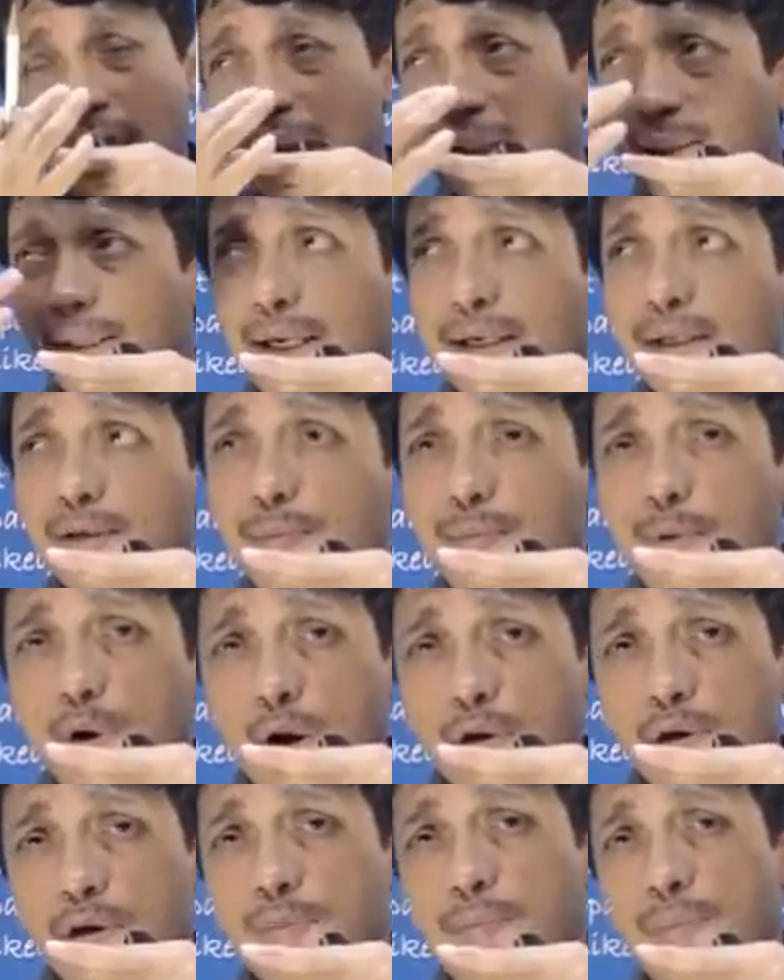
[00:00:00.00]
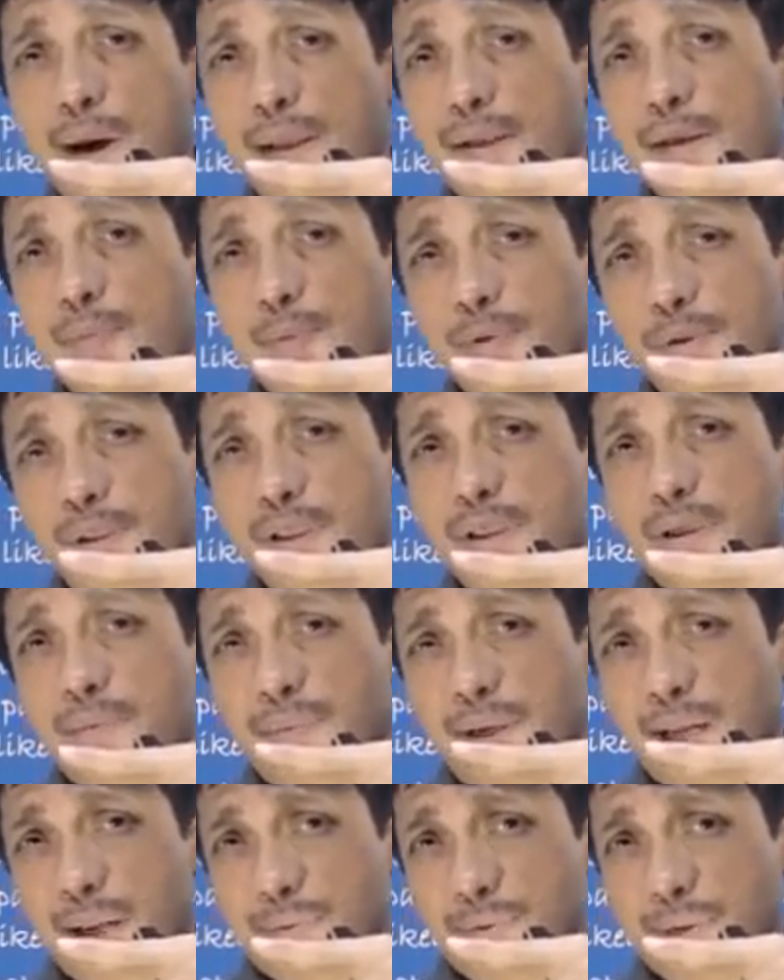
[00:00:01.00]
and that is blocked by the
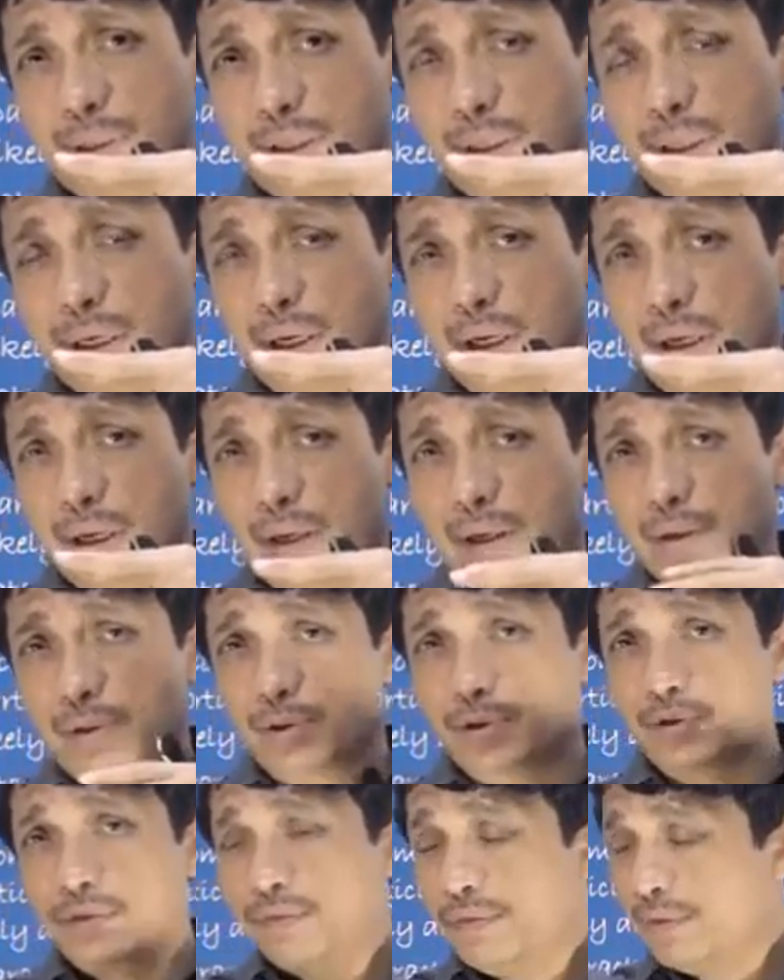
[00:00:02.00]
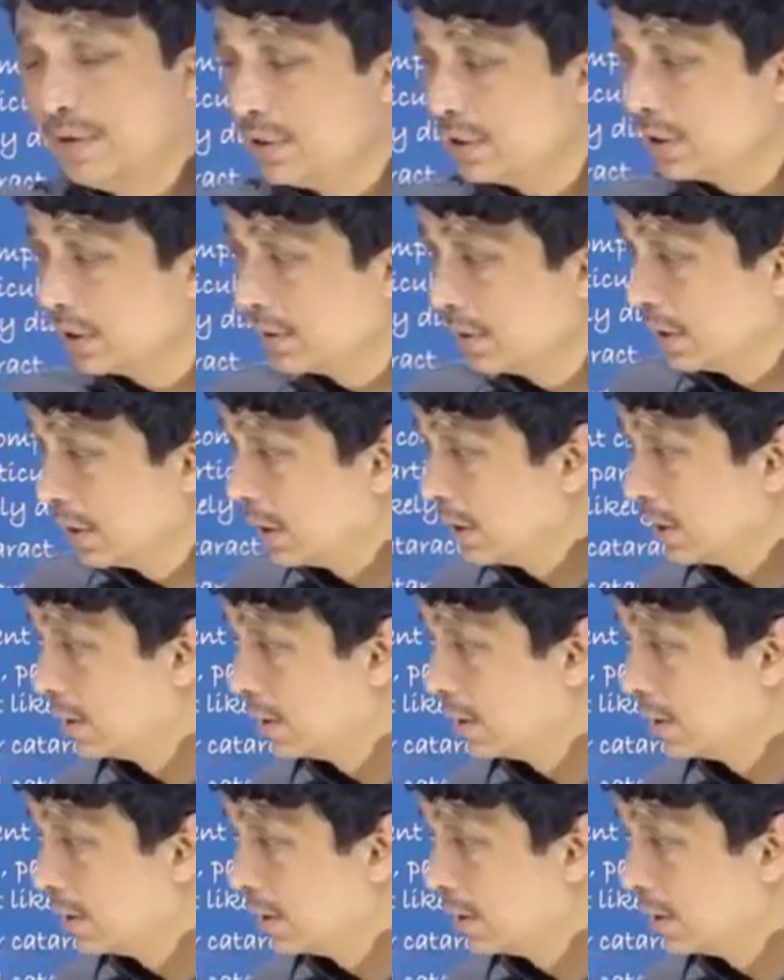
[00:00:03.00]
posterior subcapsular. So the first